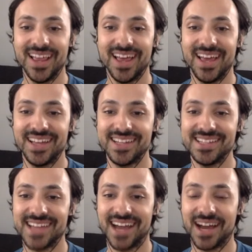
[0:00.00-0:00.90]
And
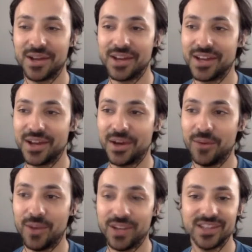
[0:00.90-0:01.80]
I
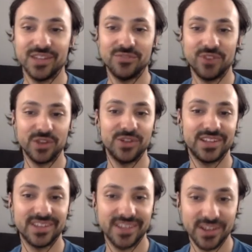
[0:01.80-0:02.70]
want to invite you
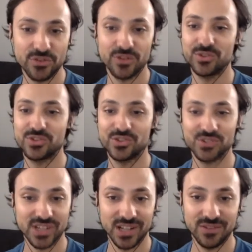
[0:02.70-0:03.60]
to introduce
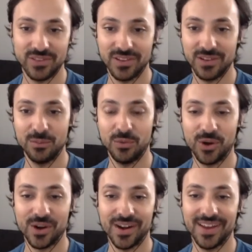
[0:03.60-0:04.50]
yourself a little
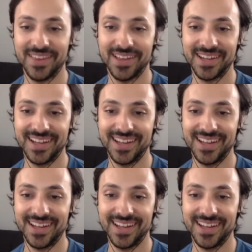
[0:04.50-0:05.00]
more, and then